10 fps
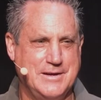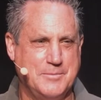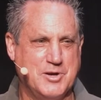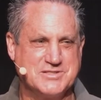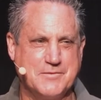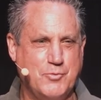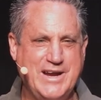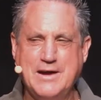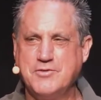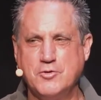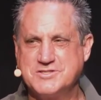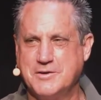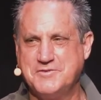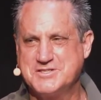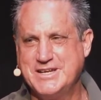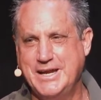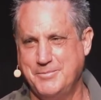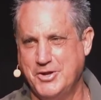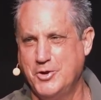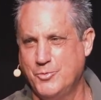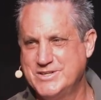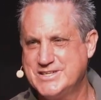Because if we have low self-esteem, you know what we